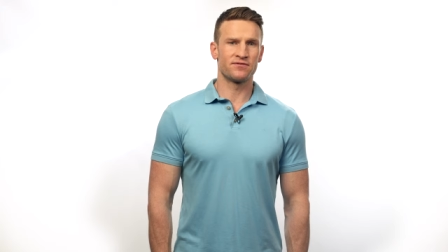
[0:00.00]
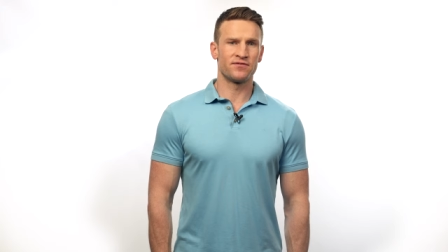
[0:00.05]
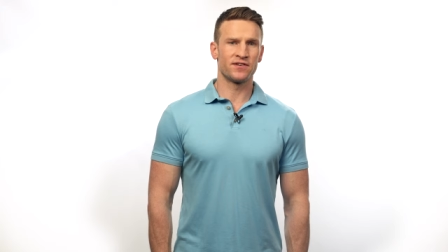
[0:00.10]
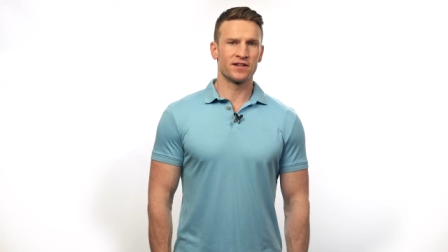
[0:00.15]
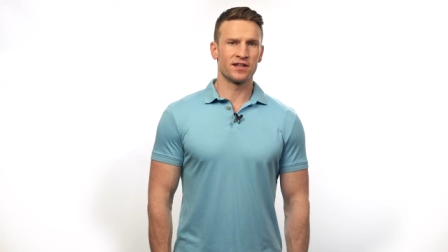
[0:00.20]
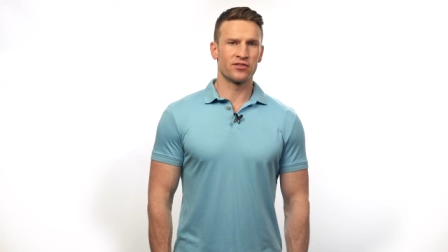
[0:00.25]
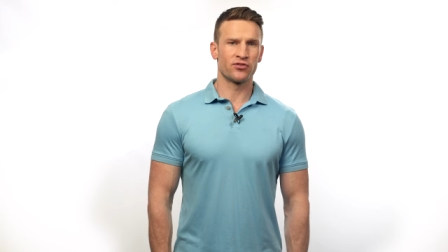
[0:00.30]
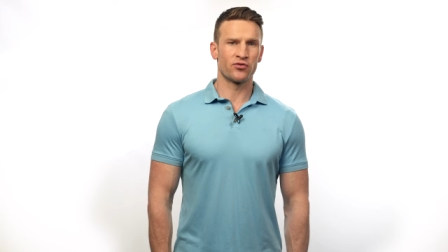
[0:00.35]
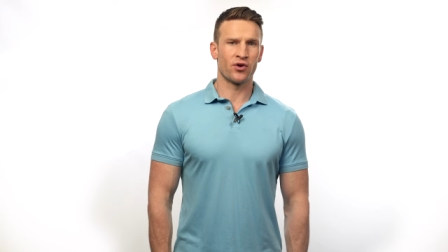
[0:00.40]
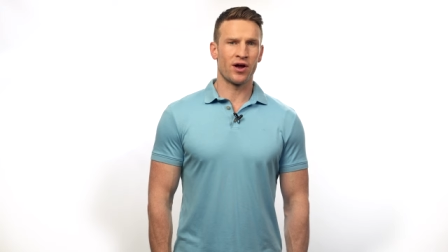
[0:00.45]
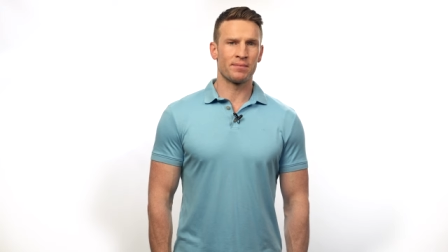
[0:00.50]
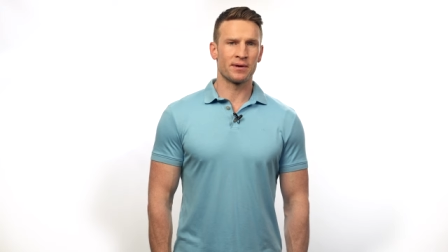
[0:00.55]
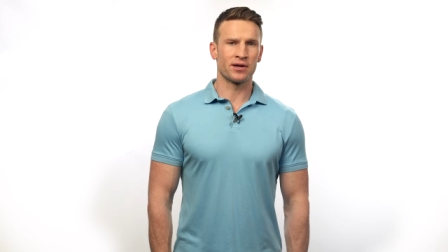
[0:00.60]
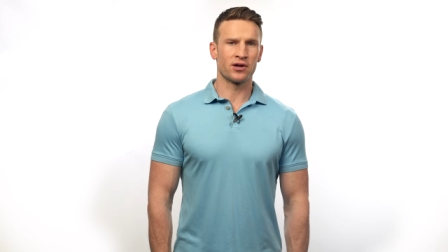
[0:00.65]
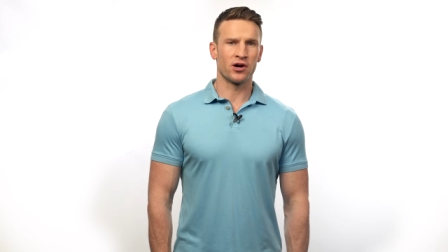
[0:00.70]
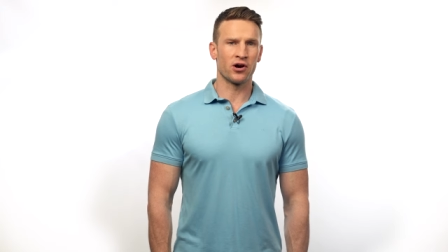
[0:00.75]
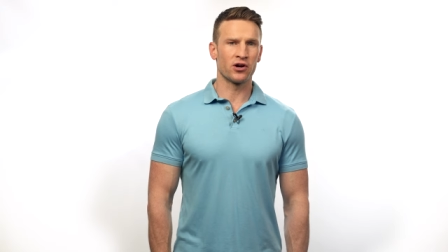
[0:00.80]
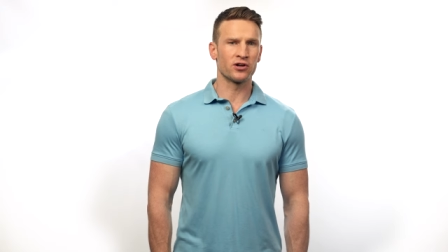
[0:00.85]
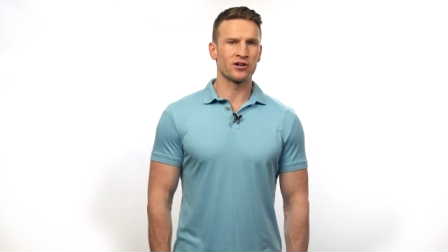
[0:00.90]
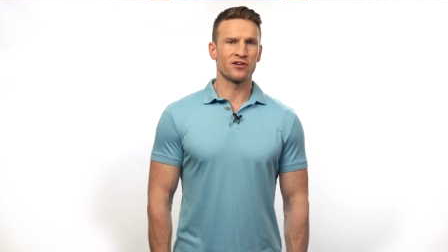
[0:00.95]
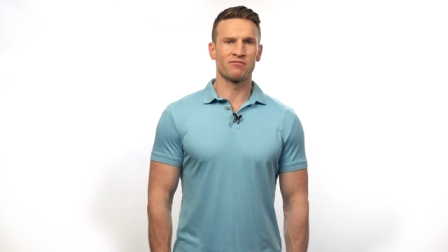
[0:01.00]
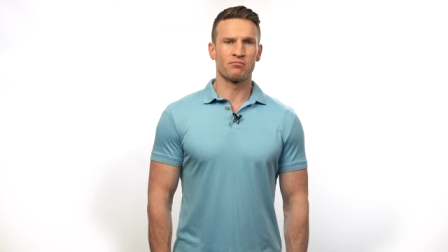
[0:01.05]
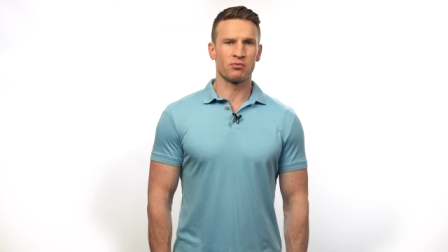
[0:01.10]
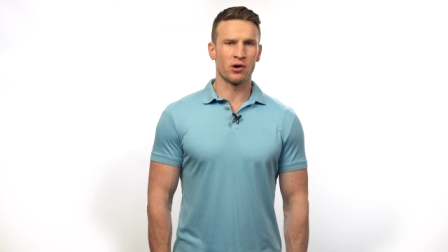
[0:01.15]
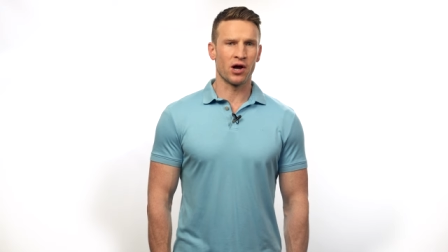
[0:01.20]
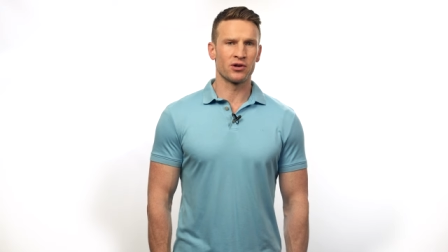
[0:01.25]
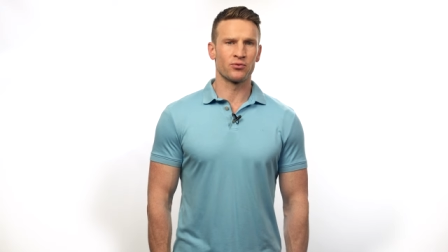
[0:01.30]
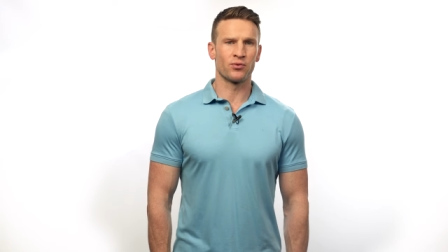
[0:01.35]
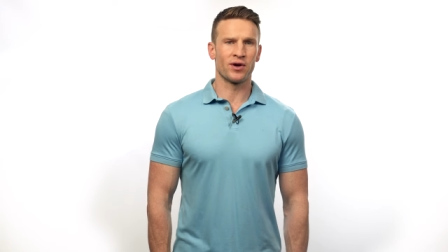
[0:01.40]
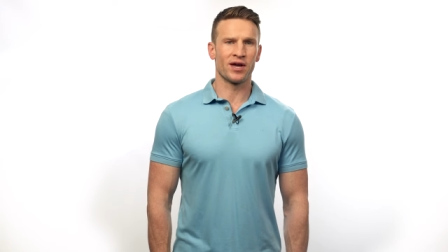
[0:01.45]
philanthropic heart of
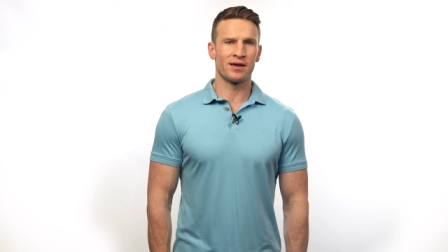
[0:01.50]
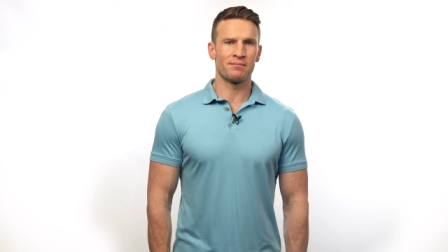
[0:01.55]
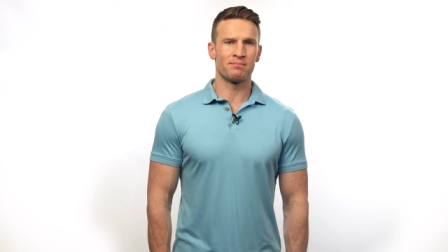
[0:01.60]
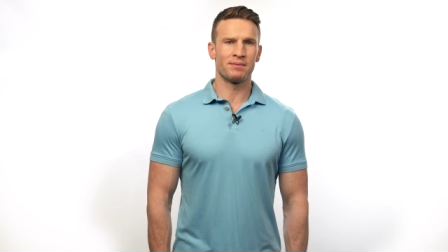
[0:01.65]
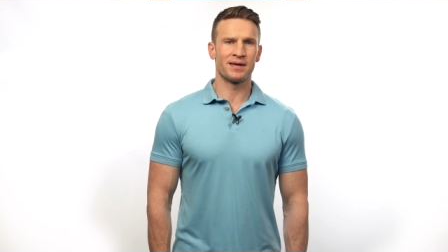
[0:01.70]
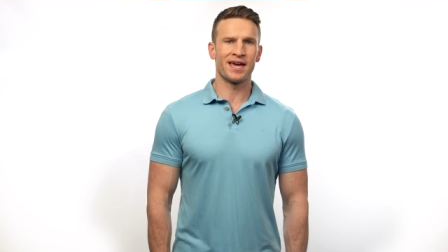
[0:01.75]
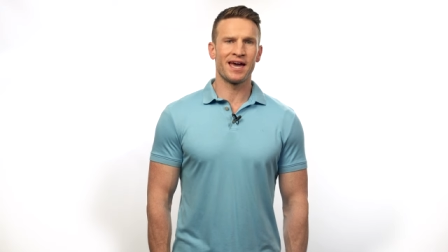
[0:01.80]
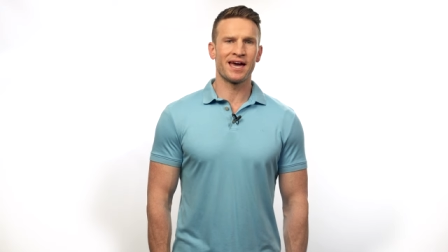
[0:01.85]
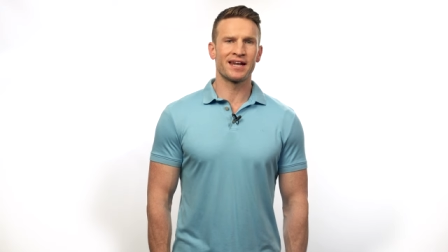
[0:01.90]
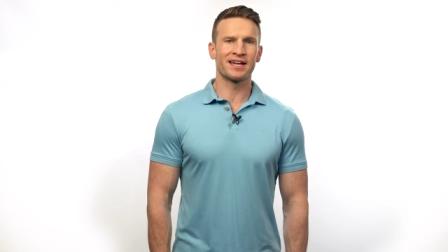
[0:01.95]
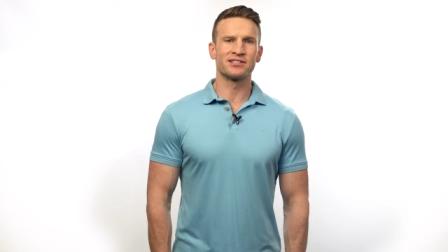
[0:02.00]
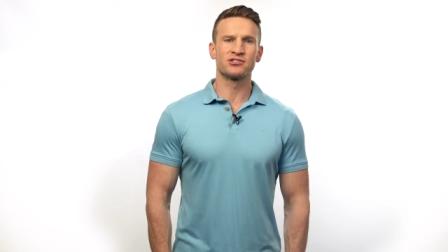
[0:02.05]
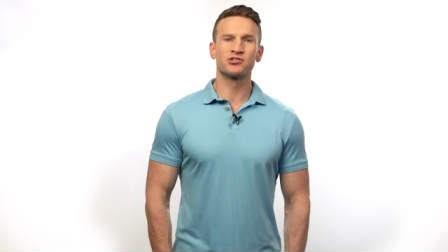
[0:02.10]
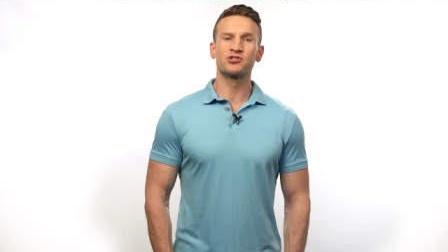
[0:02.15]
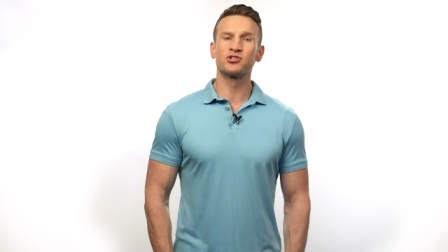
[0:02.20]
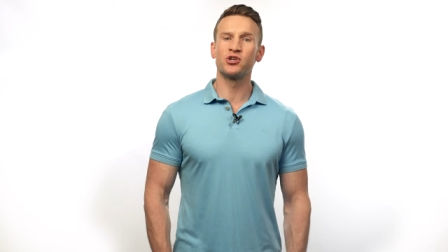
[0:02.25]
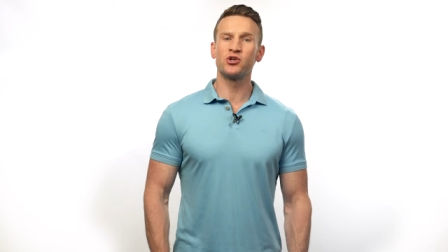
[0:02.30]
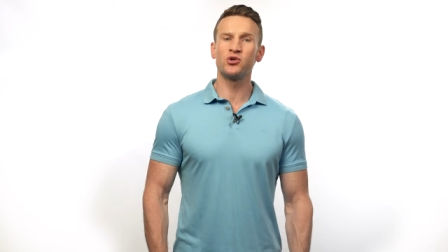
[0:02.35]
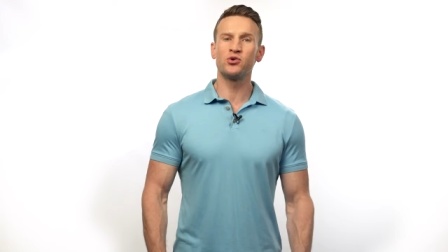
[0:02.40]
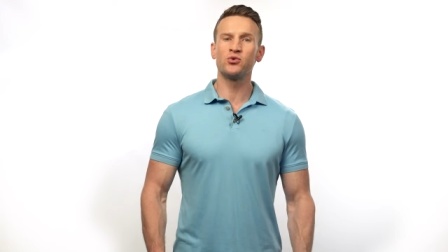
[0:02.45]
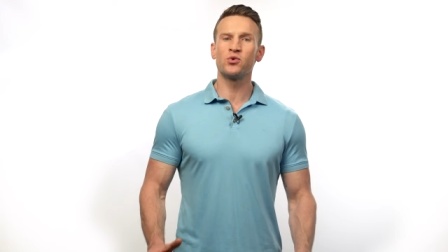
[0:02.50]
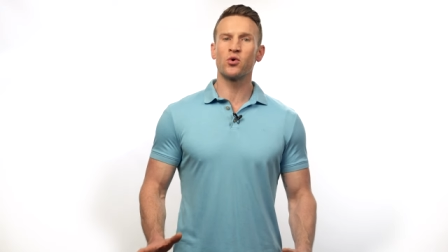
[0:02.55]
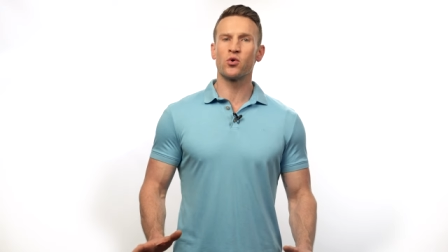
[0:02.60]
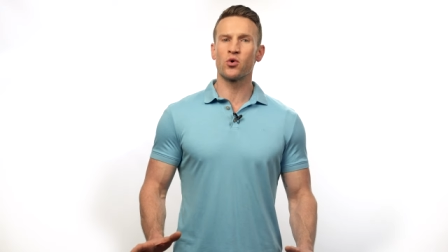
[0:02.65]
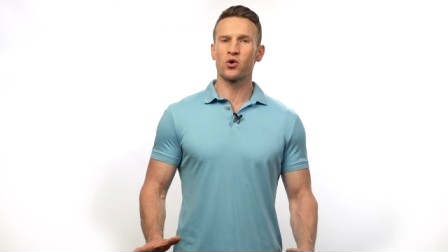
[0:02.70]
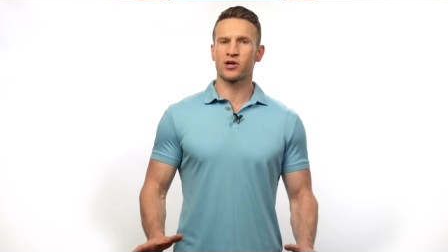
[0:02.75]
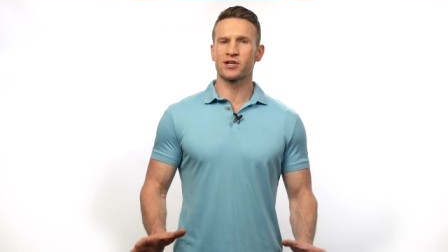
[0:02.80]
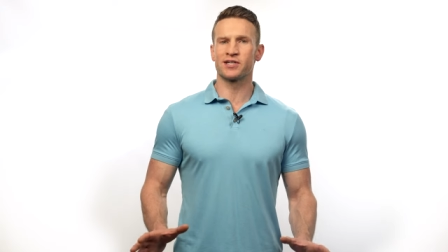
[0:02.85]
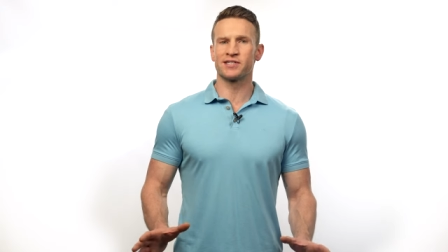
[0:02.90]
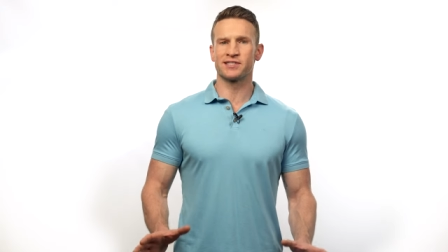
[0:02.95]
Broadway began as two
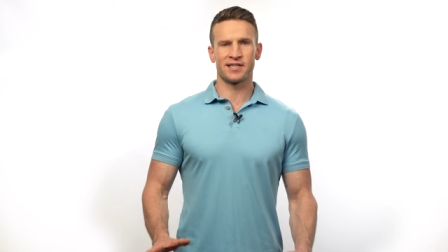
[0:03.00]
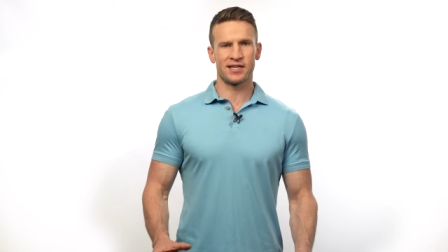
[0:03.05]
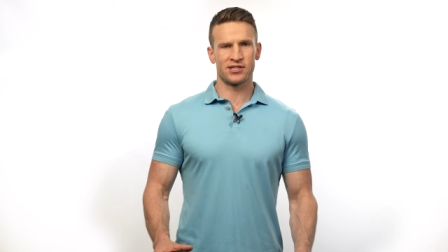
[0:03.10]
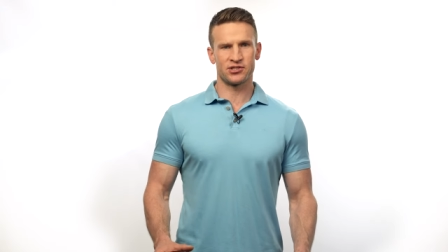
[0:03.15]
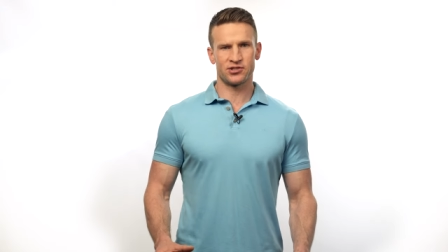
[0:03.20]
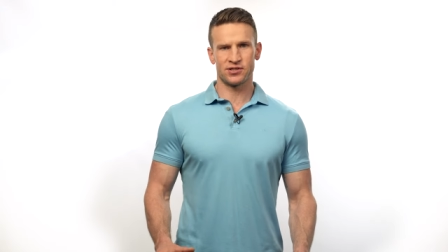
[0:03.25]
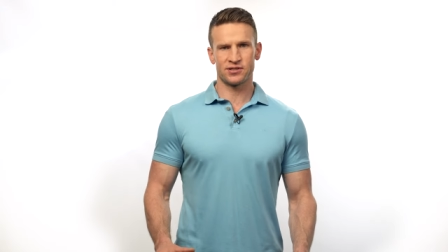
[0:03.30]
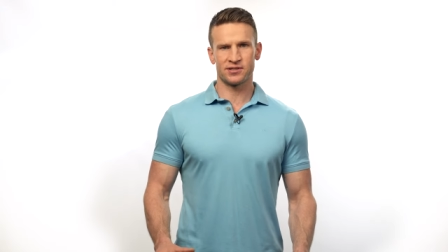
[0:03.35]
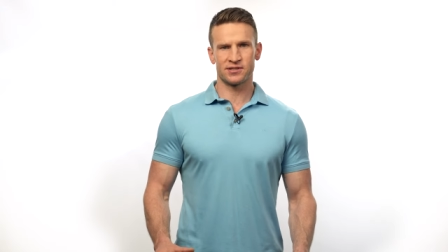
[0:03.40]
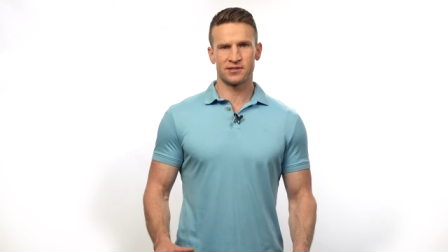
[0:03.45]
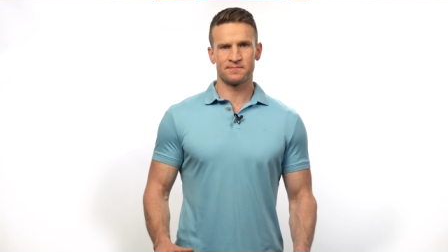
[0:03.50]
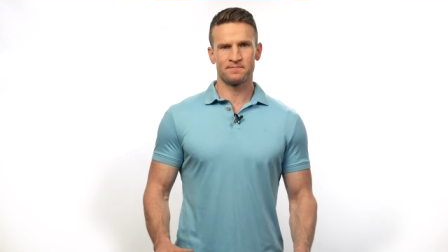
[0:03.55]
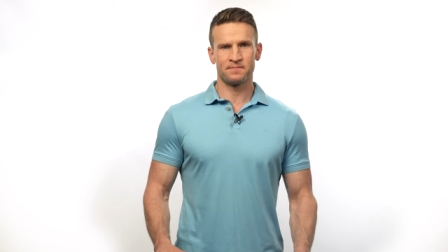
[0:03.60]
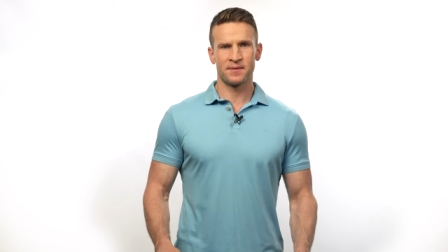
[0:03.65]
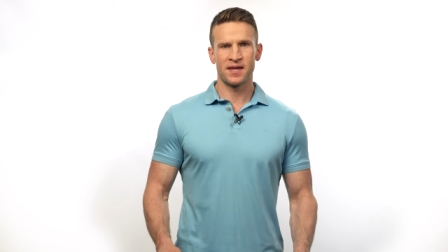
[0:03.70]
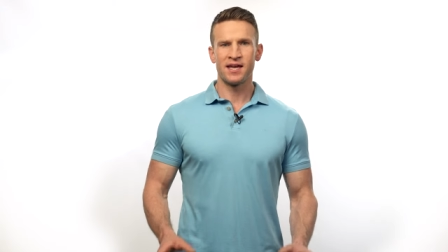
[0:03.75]
organizations,